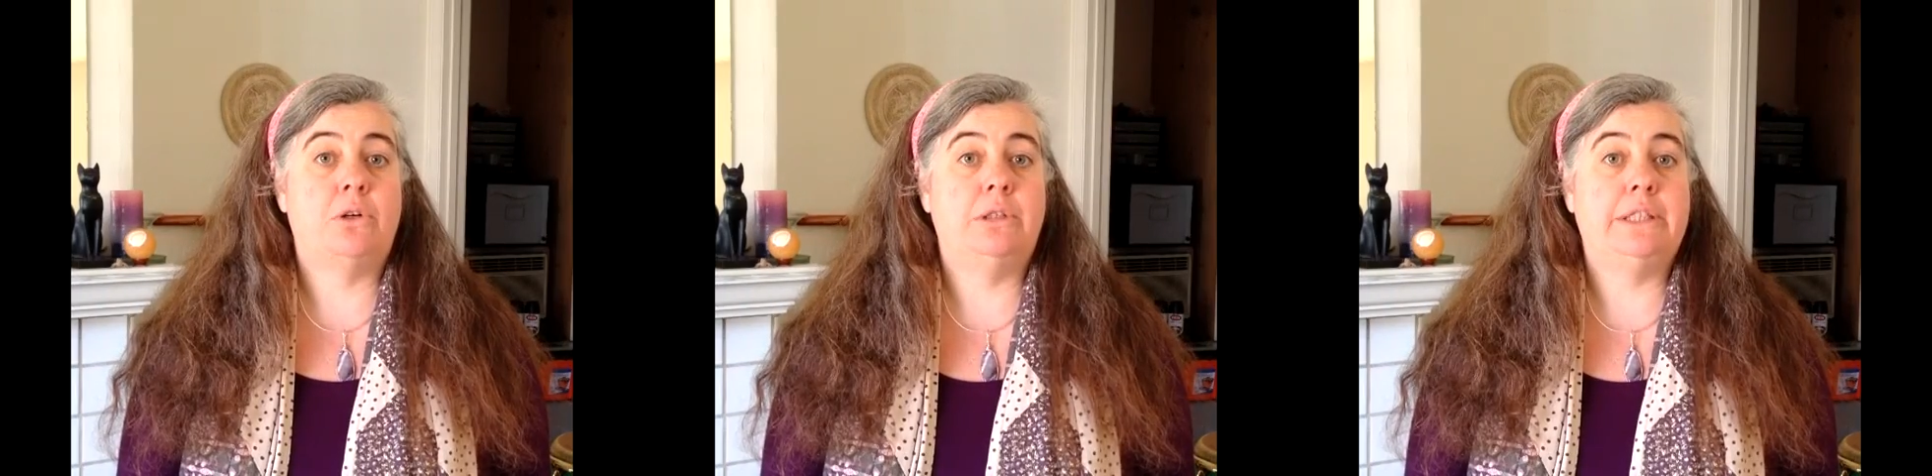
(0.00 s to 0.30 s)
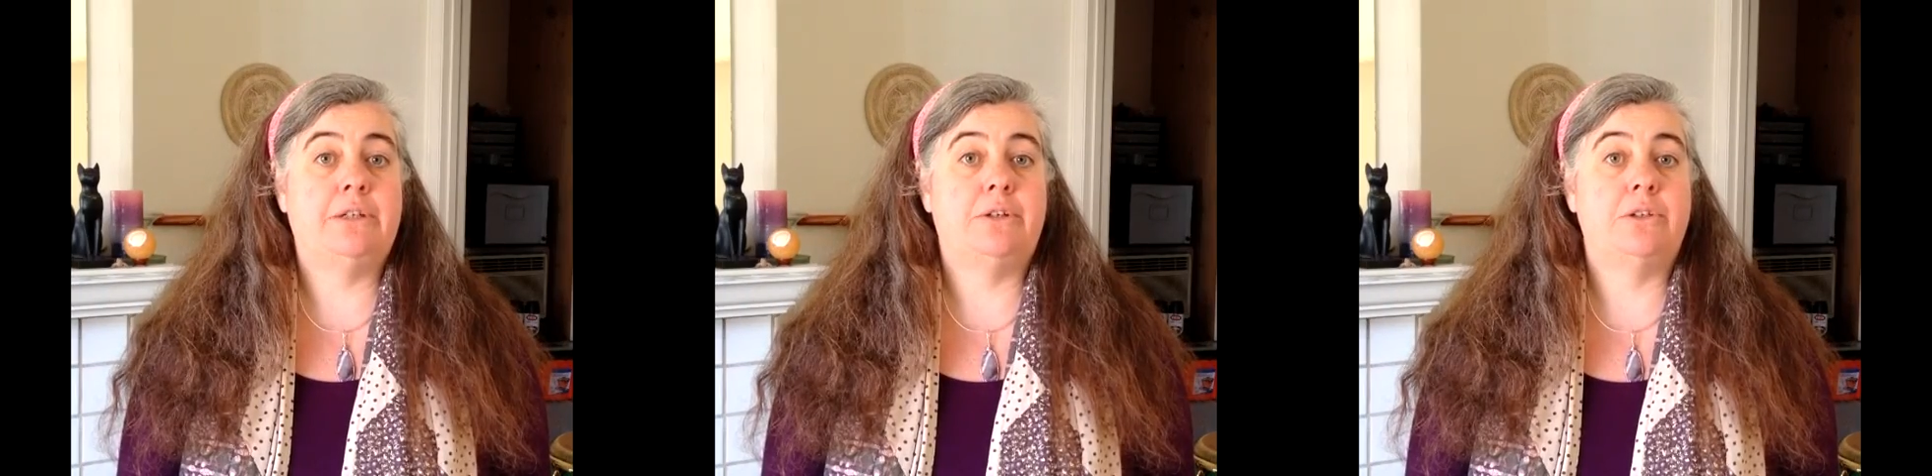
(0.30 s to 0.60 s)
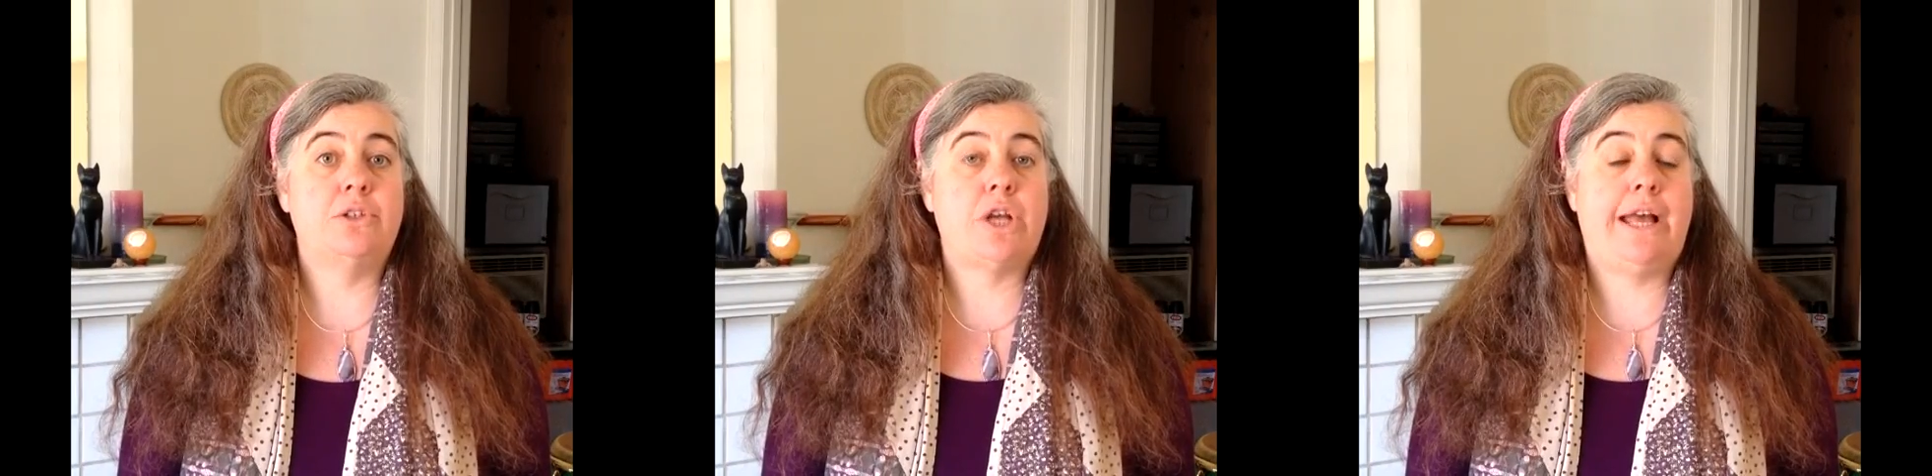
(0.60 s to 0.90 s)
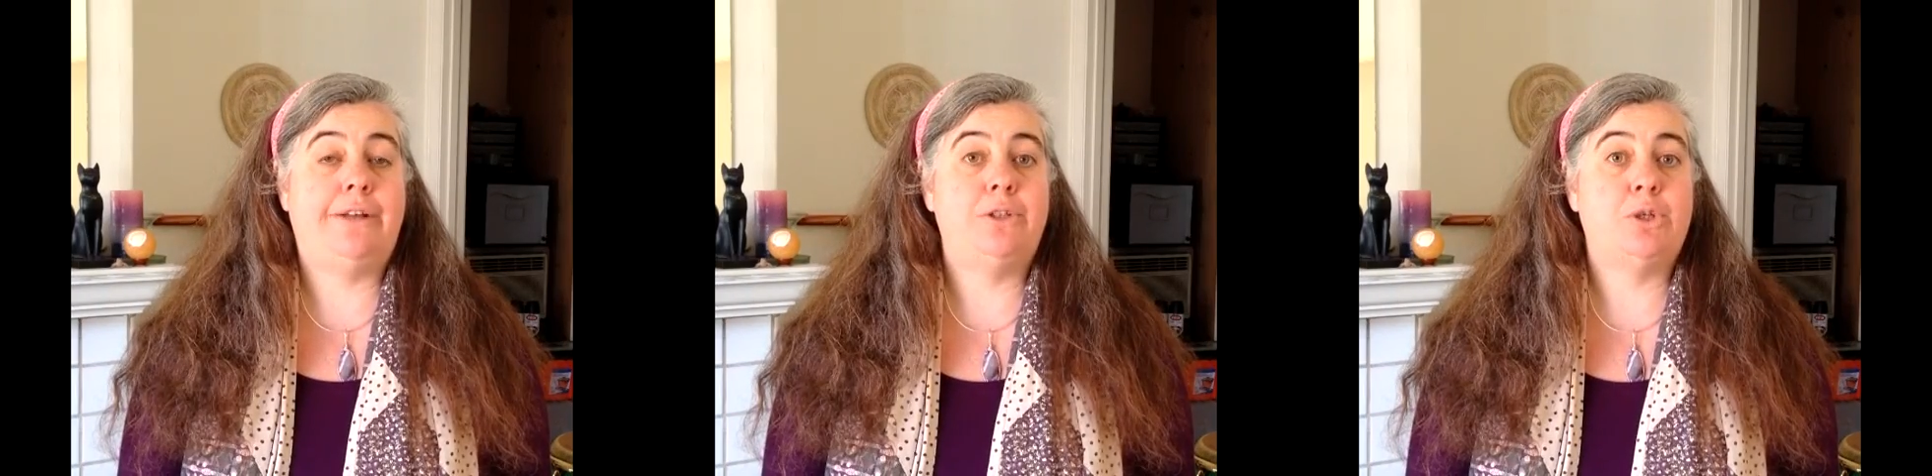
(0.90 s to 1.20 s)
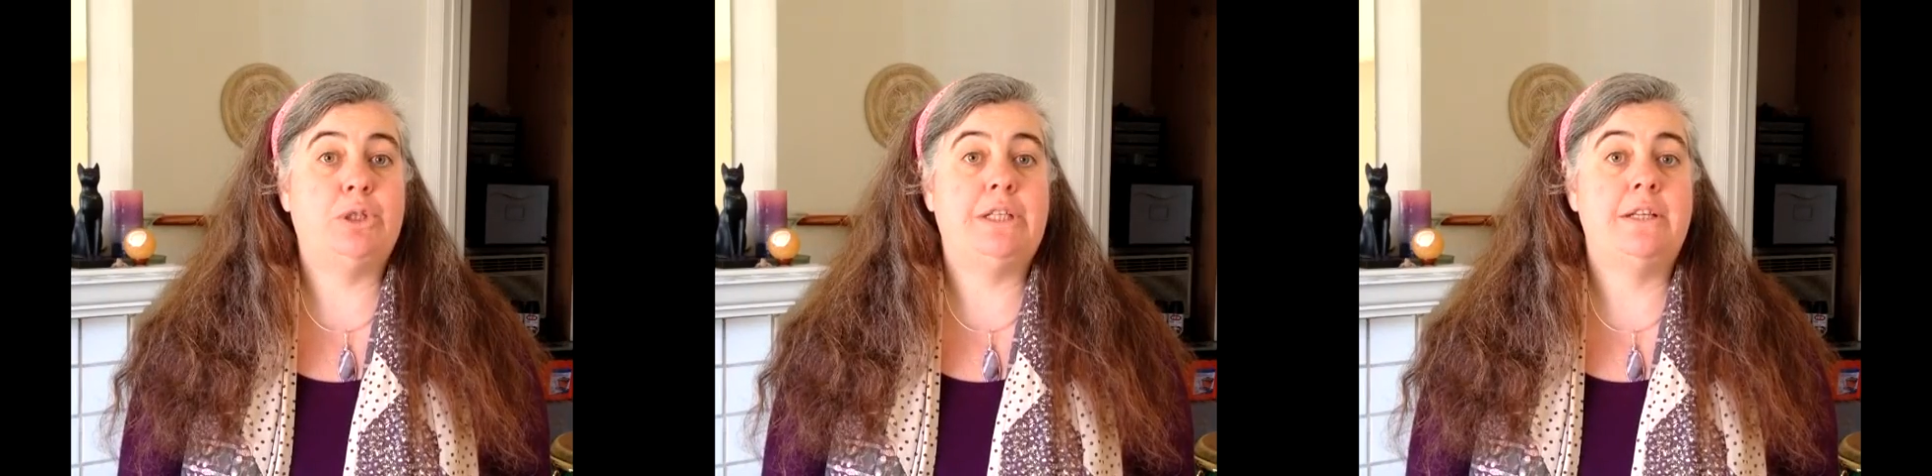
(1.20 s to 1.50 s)
earlier
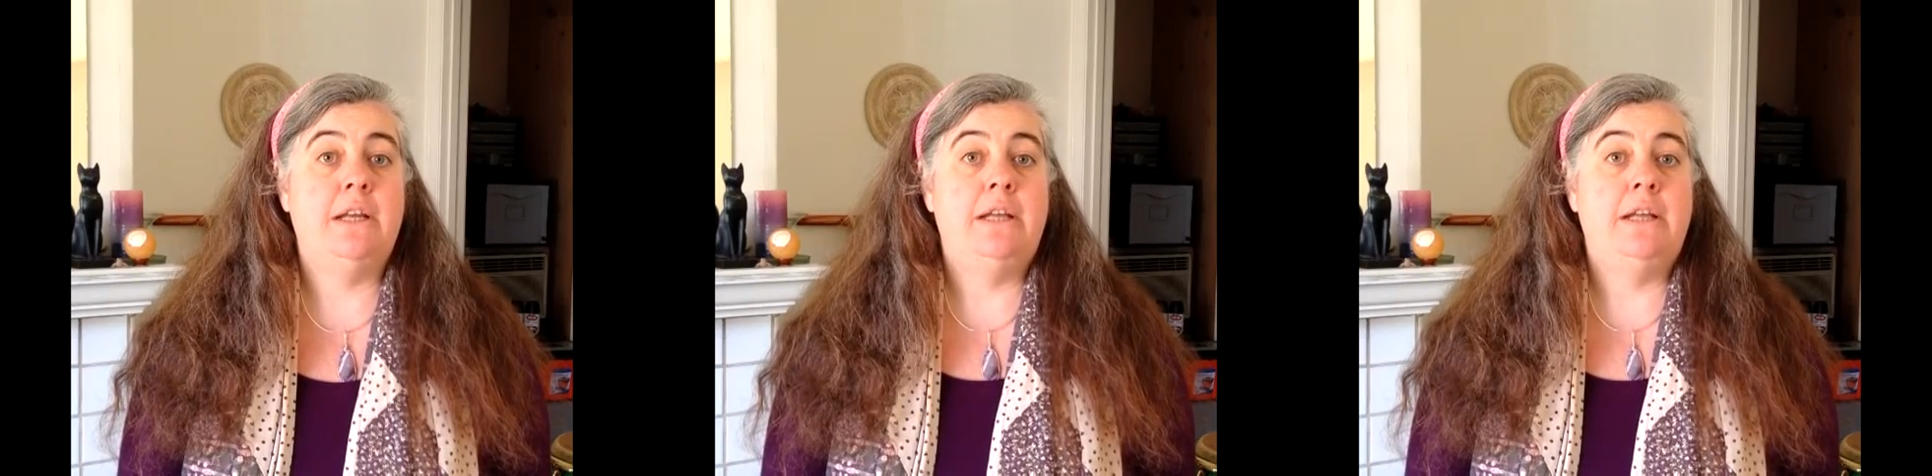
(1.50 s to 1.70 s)
childhood,